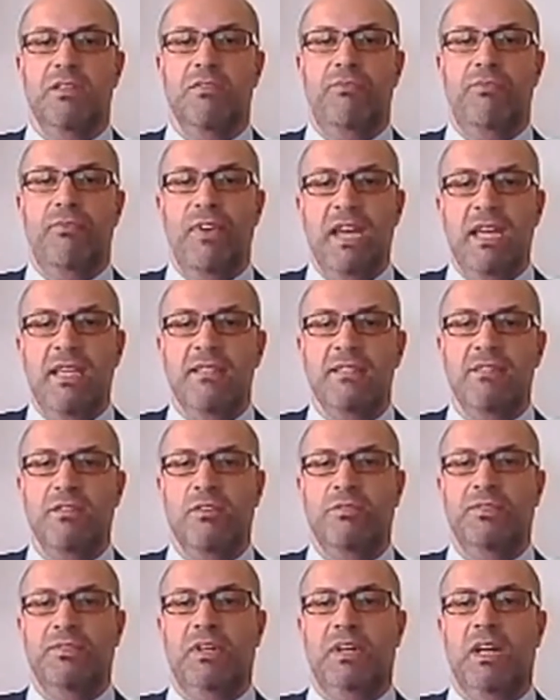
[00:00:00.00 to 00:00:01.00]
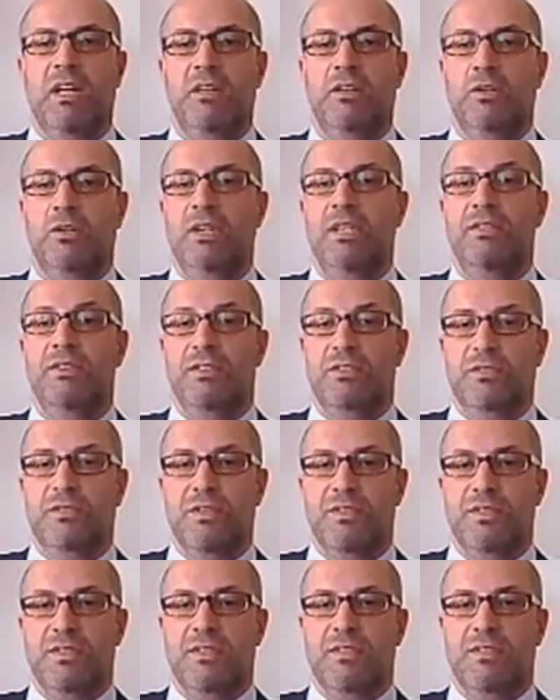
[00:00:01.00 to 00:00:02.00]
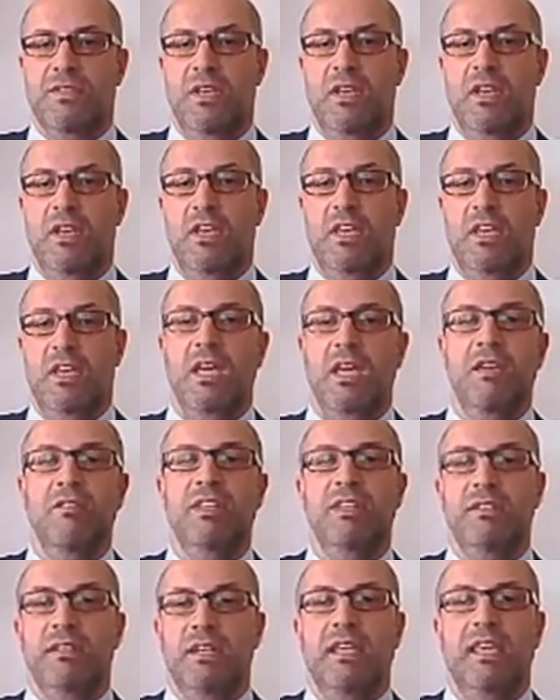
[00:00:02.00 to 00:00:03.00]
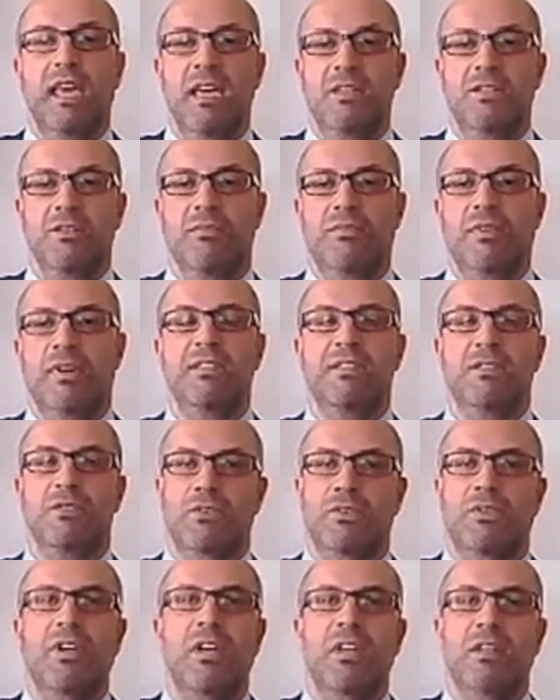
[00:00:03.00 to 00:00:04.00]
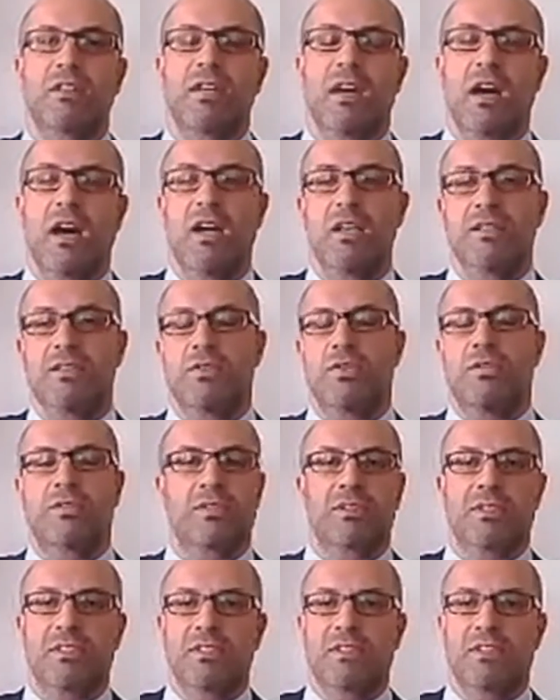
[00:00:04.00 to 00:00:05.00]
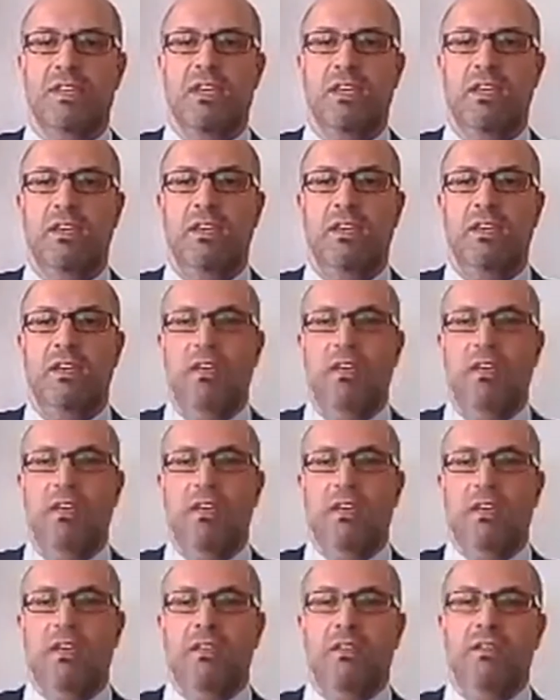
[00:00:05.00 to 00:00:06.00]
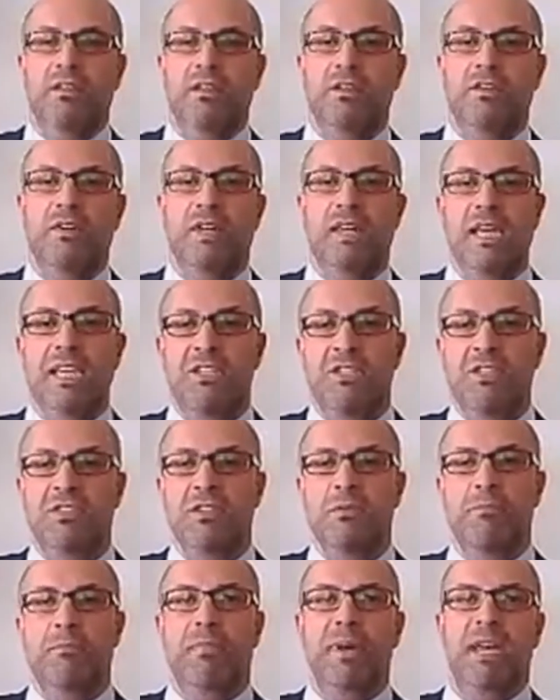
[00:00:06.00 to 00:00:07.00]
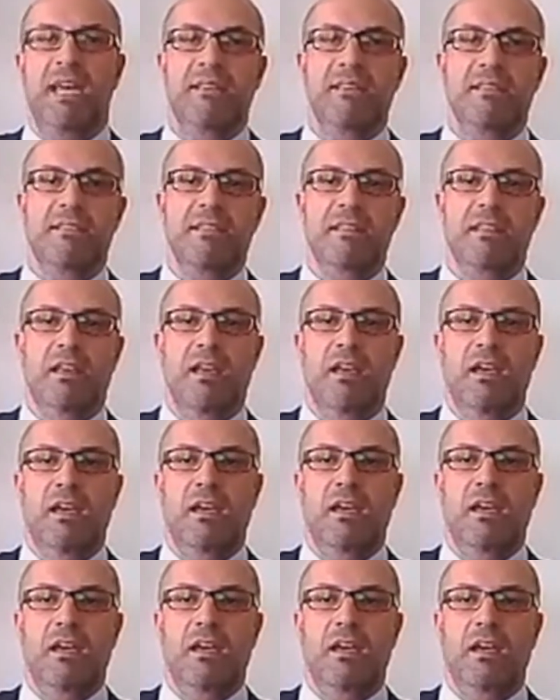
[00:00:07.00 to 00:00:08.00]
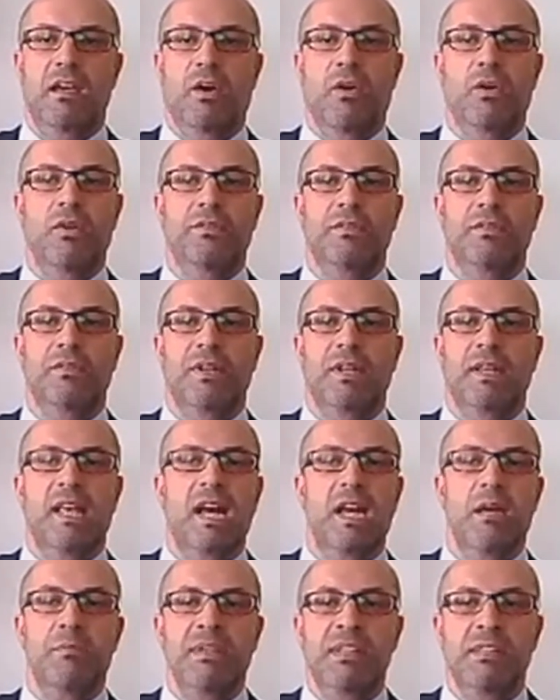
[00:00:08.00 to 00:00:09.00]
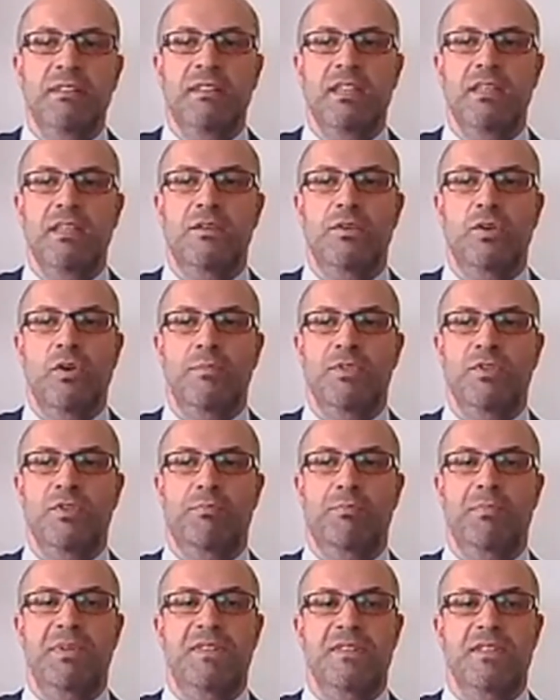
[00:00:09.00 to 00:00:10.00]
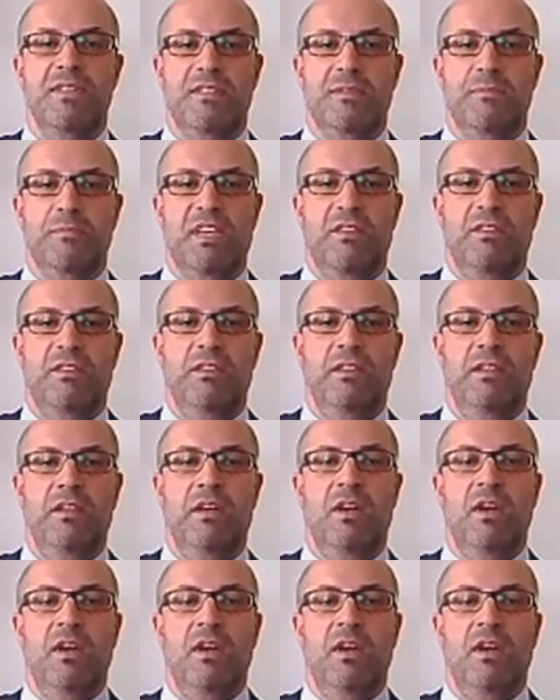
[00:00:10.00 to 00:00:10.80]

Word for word: in the face of the calculated risks, even in the case of uh, uncertainty. The relationship based uh, on reliability in terms of businessmen